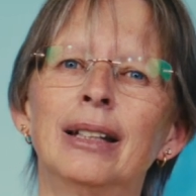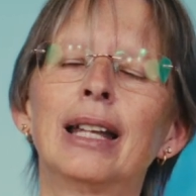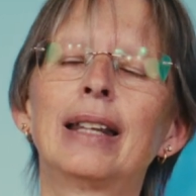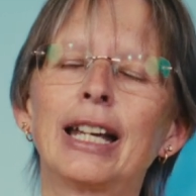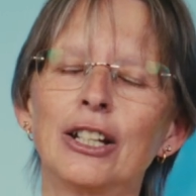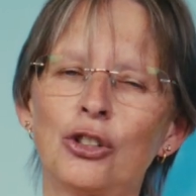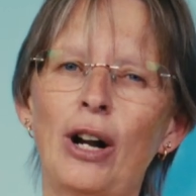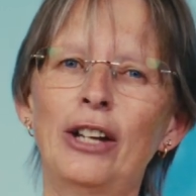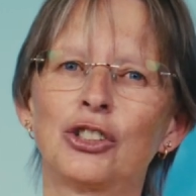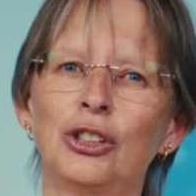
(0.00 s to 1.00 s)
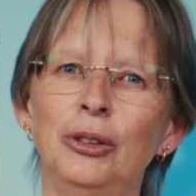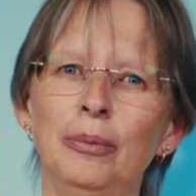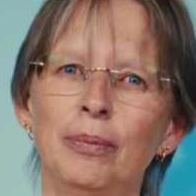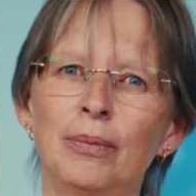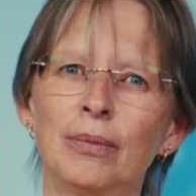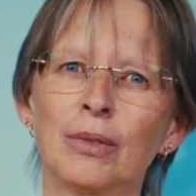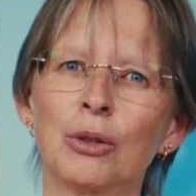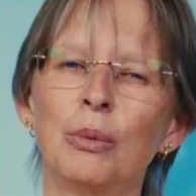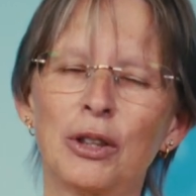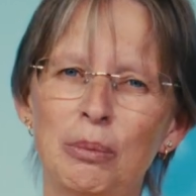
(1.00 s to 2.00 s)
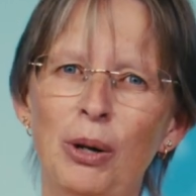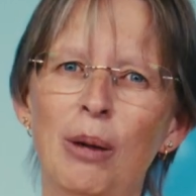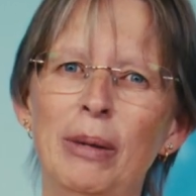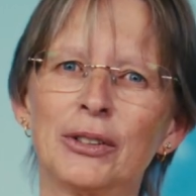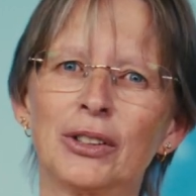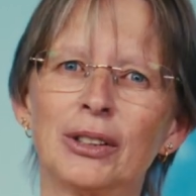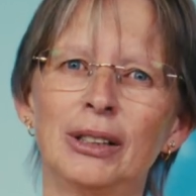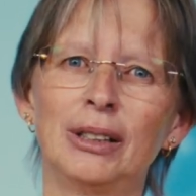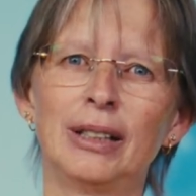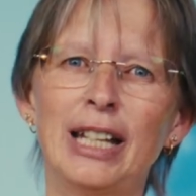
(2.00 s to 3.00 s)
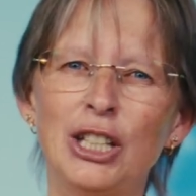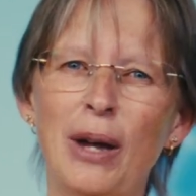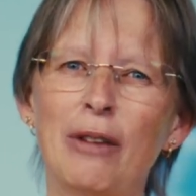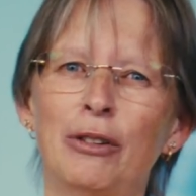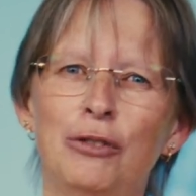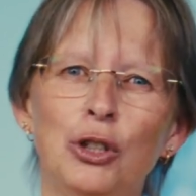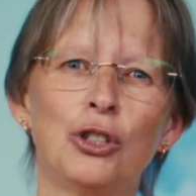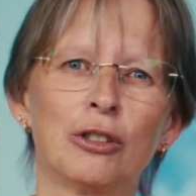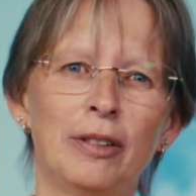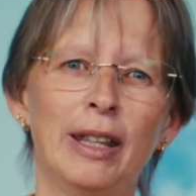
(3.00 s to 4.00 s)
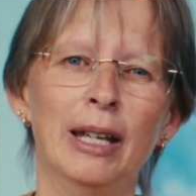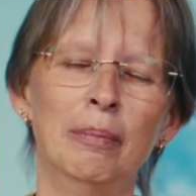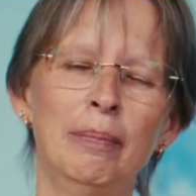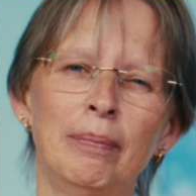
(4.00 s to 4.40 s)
that they can trust you with the promise that you have a future for them.